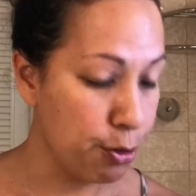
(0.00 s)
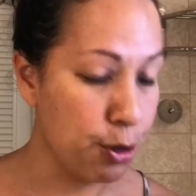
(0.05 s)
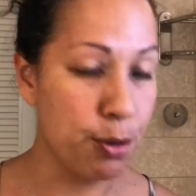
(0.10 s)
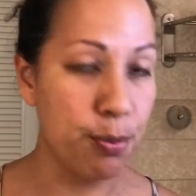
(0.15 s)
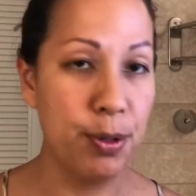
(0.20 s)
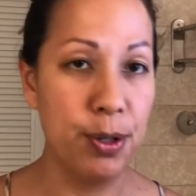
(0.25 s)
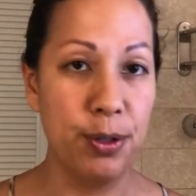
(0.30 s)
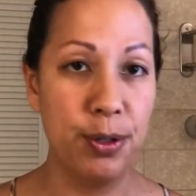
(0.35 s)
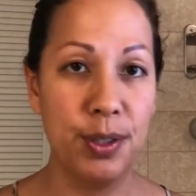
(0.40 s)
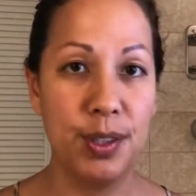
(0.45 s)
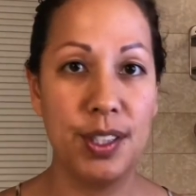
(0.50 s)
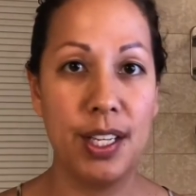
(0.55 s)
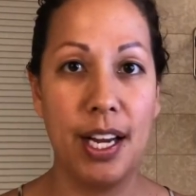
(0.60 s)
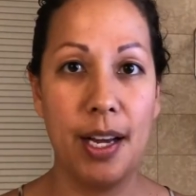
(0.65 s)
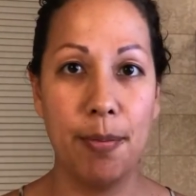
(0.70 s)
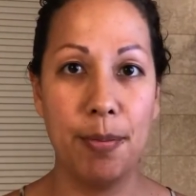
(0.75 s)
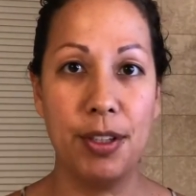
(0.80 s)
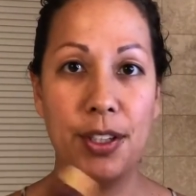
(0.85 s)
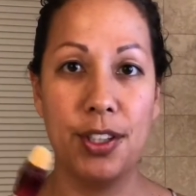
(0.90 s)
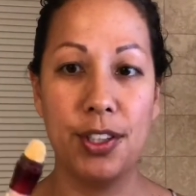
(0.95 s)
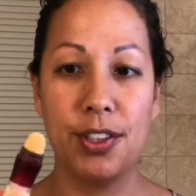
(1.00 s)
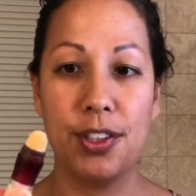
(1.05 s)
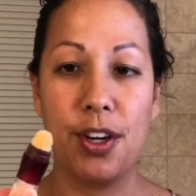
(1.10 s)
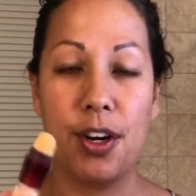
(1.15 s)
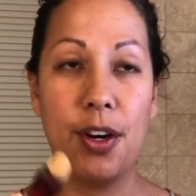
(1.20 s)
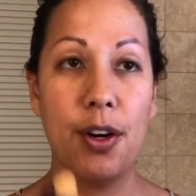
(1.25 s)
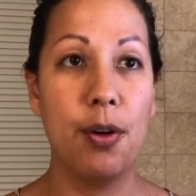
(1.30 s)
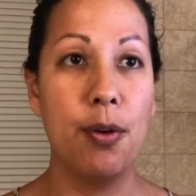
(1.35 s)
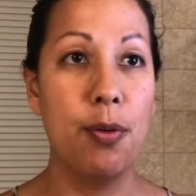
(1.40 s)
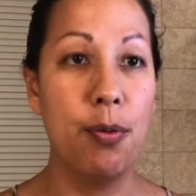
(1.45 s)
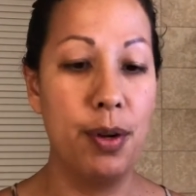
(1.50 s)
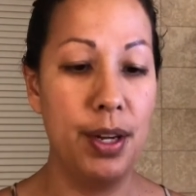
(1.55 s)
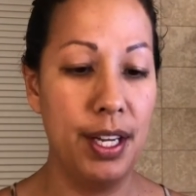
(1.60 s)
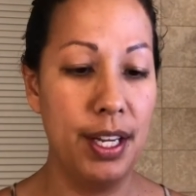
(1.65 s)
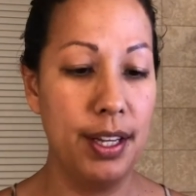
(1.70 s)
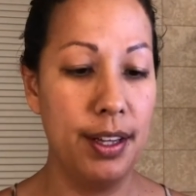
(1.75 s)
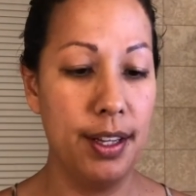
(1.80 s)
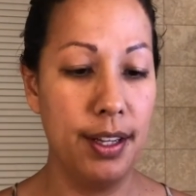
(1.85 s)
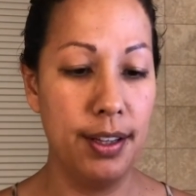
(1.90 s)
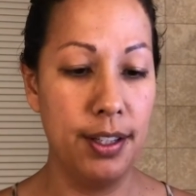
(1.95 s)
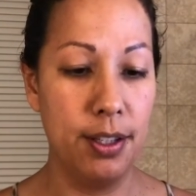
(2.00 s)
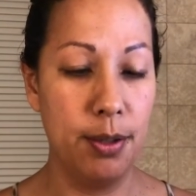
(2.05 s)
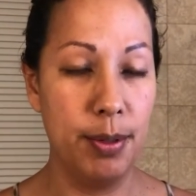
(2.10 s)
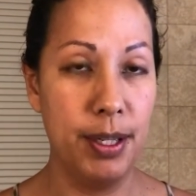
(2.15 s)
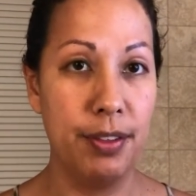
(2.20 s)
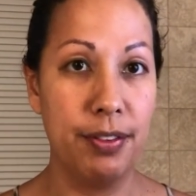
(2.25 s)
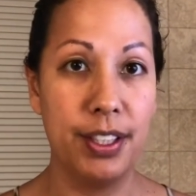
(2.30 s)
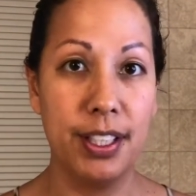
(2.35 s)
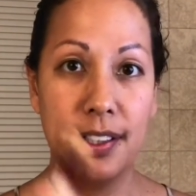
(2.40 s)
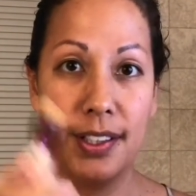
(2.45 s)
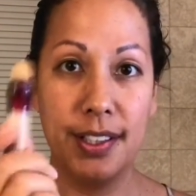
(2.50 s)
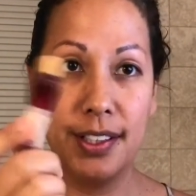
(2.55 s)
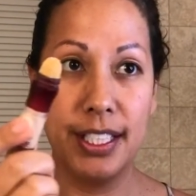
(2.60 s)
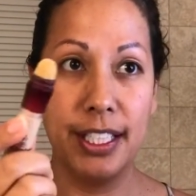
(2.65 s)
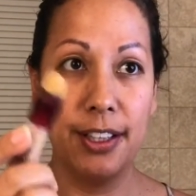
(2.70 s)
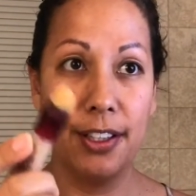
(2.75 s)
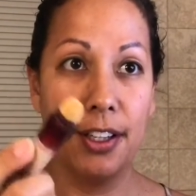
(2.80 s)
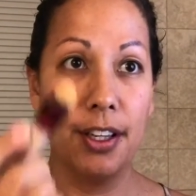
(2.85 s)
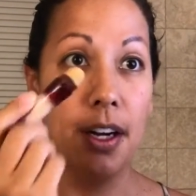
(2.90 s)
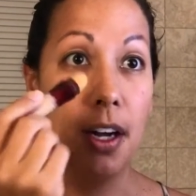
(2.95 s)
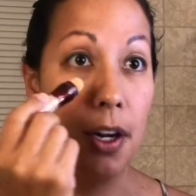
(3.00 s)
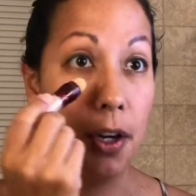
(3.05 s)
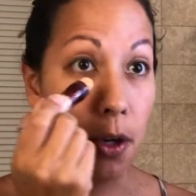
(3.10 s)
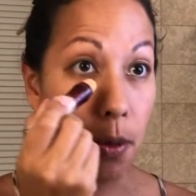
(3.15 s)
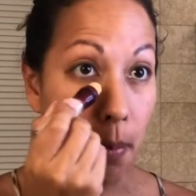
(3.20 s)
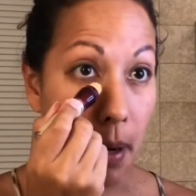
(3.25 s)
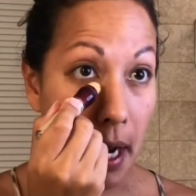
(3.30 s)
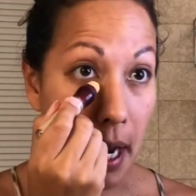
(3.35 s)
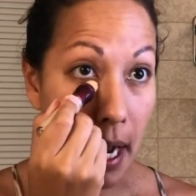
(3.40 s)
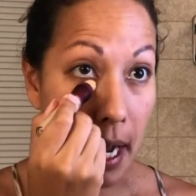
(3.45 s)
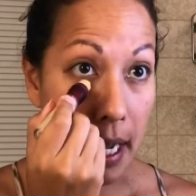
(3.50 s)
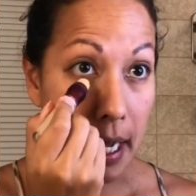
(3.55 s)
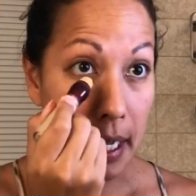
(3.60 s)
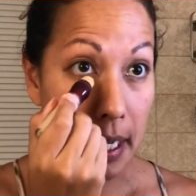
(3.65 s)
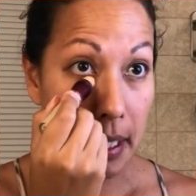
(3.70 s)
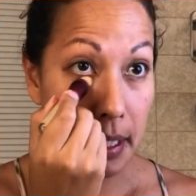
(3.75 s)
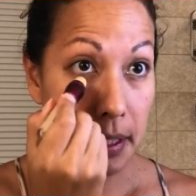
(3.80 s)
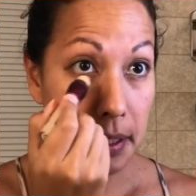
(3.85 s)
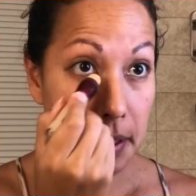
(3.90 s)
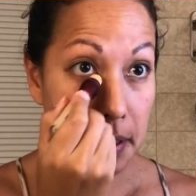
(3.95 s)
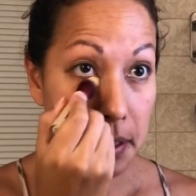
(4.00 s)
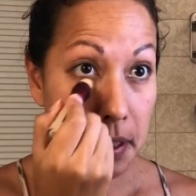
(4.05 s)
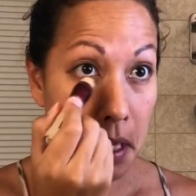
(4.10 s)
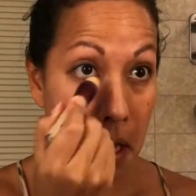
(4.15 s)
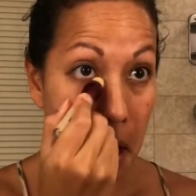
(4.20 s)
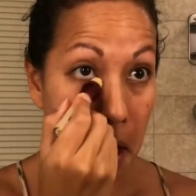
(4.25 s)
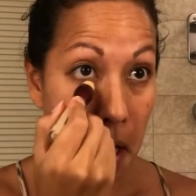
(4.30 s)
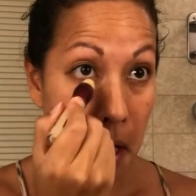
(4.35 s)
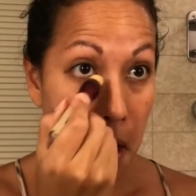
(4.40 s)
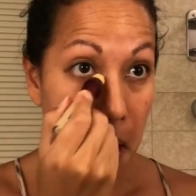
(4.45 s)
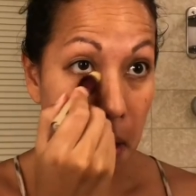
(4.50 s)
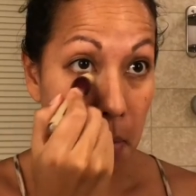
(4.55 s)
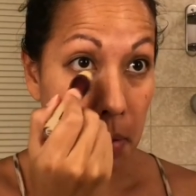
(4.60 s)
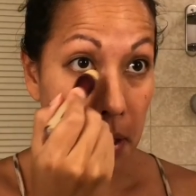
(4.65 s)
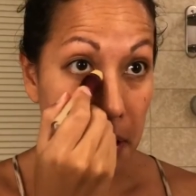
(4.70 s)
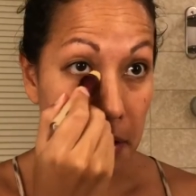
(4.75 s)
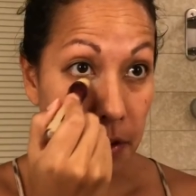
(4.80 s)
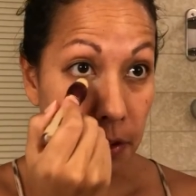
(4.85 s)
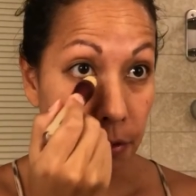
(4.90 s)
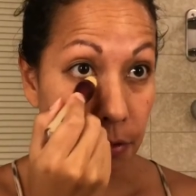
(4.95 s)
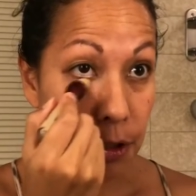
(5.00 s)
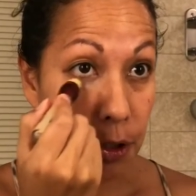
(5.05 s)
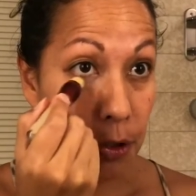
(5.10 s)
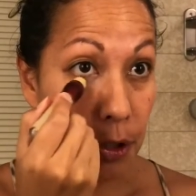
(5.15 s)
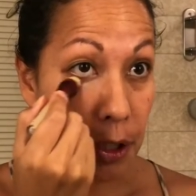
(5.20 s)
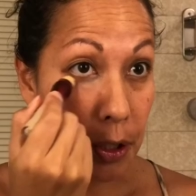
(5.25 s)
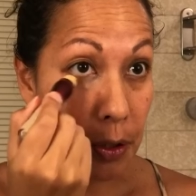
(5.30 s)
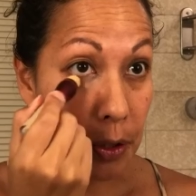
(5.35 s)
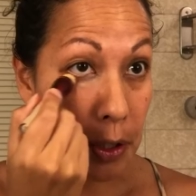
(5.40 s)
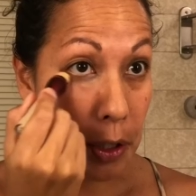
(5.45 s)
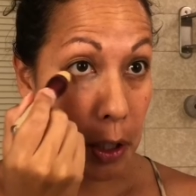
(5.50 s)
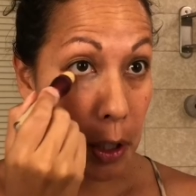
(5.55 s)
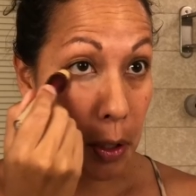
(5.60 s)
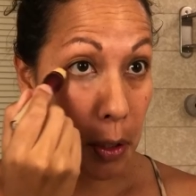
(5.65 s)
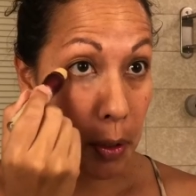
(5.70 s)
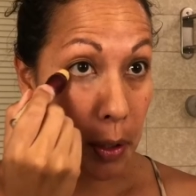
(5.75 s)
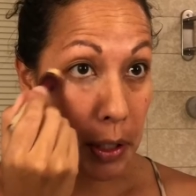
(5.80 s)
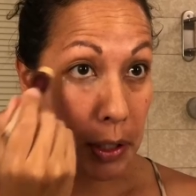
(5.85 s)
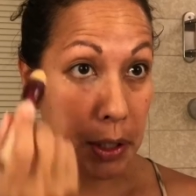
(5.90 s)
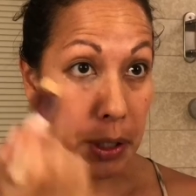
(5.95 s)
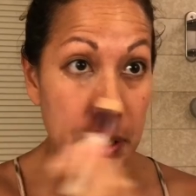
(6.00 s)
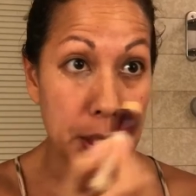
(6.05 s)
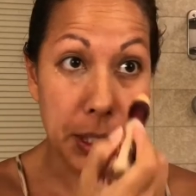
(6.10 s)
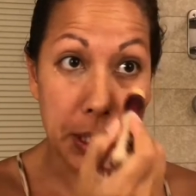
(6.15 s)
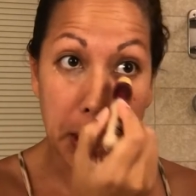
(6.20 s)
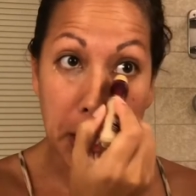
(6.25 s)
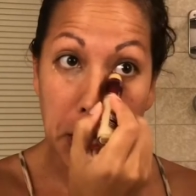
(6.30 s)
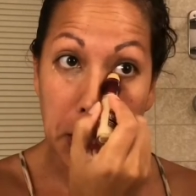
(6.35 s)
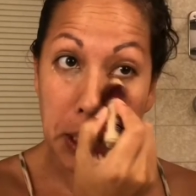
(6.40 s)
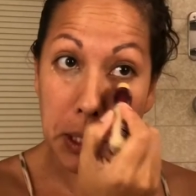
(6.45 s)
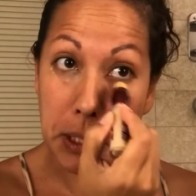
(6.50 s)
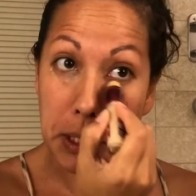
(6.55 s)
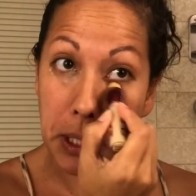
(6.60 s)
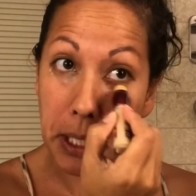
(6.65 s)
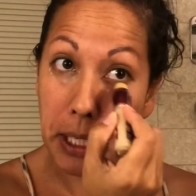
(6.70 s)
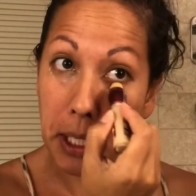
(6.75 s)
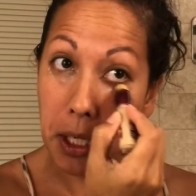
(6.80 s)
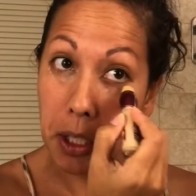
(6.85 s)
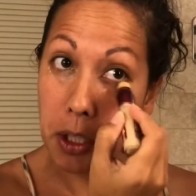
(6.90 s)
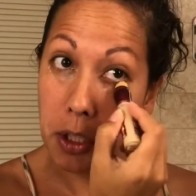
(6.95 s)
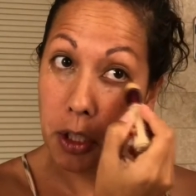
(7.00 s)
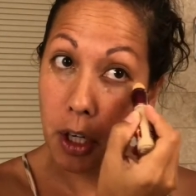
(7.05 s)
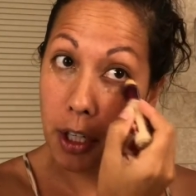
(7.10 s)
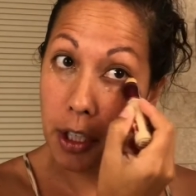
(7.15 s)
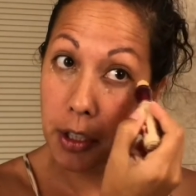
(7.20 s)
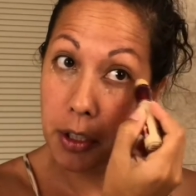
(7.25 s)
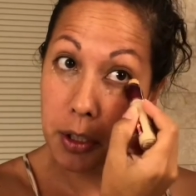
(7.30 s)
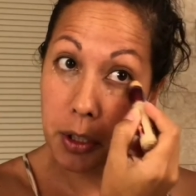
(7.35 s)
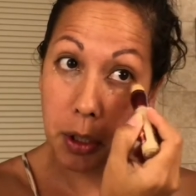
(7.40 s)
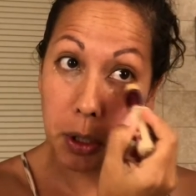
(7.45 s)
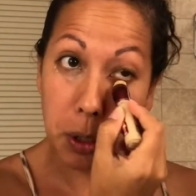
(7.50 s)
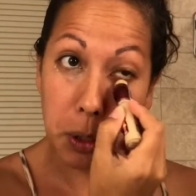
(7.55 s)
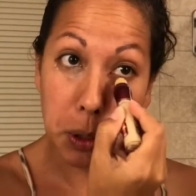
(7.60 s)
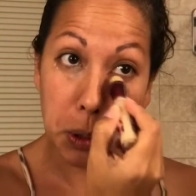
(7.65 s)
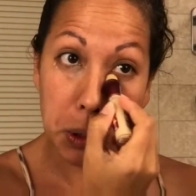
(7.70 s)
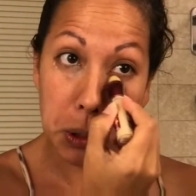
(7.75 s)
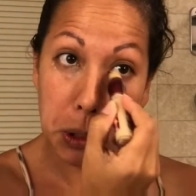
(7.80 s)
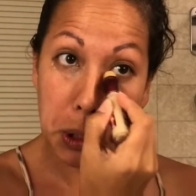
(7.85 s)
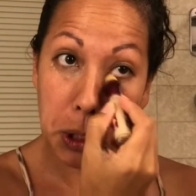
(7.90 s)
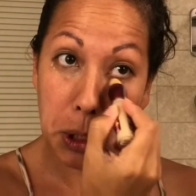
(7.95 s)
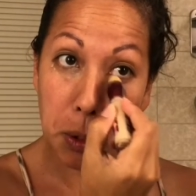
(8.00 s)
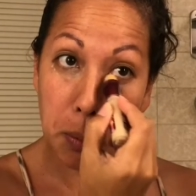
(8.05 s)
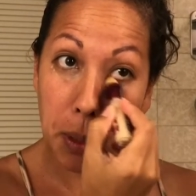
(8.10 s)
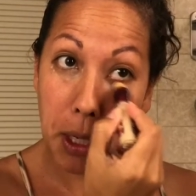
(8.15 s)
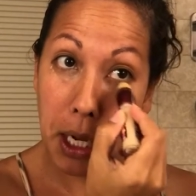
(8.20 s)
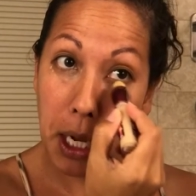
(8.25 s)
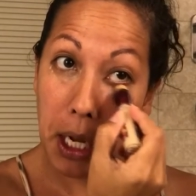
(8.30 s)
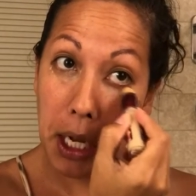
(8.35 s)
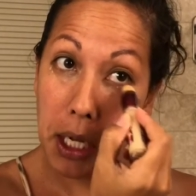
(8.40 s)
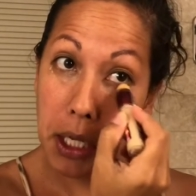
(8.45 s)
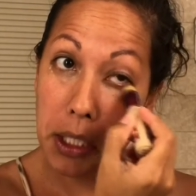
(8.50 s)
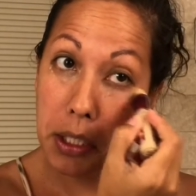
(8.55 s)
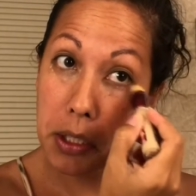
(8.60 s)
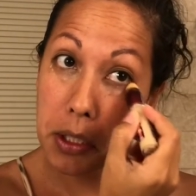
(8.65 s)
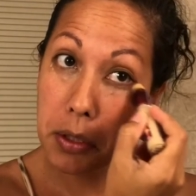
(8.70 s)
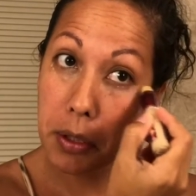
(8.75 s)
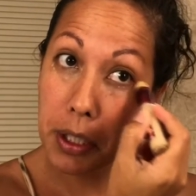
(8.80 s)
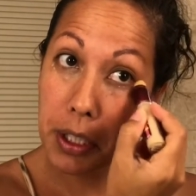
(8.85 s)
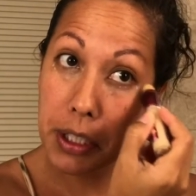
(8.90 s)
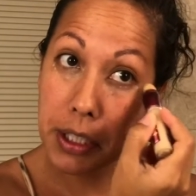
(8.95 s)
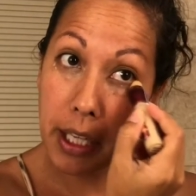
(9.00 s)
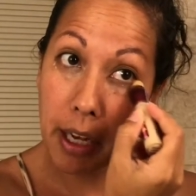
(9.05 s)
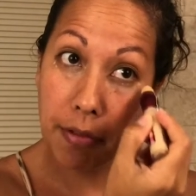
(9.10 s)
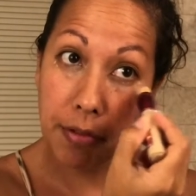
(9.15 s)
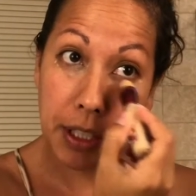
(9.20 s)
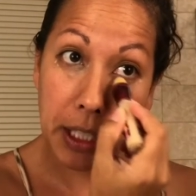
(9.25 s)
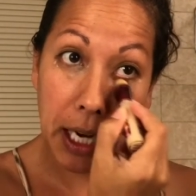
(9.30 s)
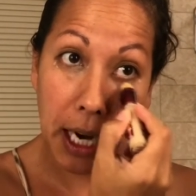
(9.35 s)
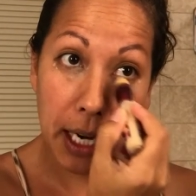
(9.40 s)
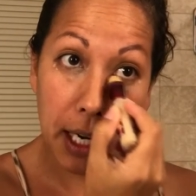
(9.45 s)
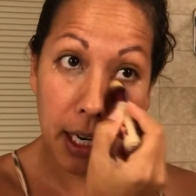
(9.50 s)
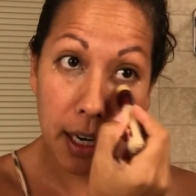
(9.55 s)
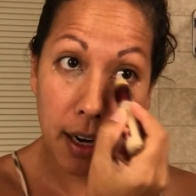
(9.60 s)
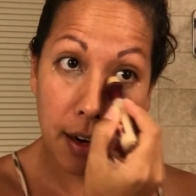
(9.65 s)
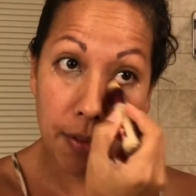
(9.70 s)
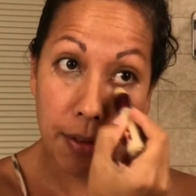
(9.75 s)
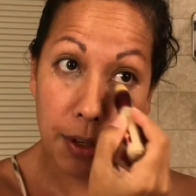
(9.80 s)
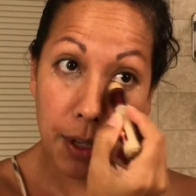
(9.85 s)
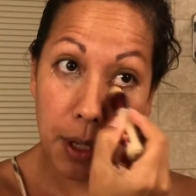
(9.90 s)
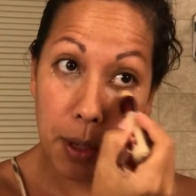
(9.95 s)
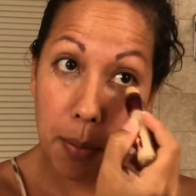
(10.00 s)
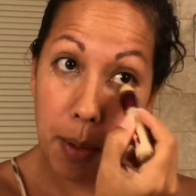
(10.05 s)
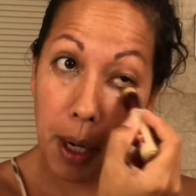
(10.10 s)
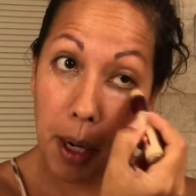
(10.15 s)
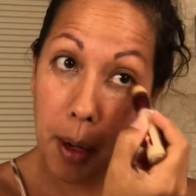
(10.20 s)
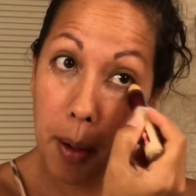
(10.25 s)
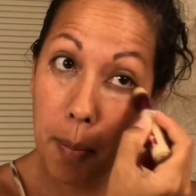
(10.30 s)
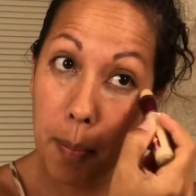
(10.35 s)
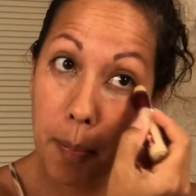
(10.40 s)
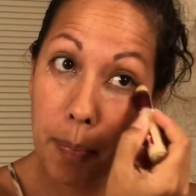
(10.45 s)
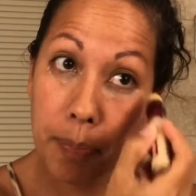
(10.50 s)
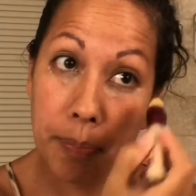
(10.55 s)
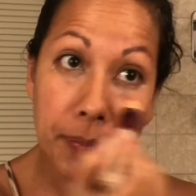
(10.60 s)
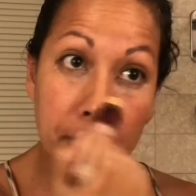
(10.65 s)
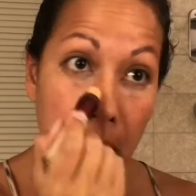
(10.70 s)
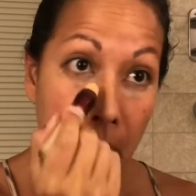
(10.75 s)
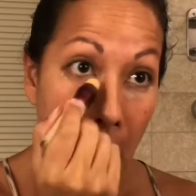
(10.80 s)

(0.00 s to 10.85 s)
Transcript: foremost, I'm going to start with a little bit of concealer under my eyes, because a few years ago I started to get these like dark circles under my eyes, so I just have to kind of cover them up.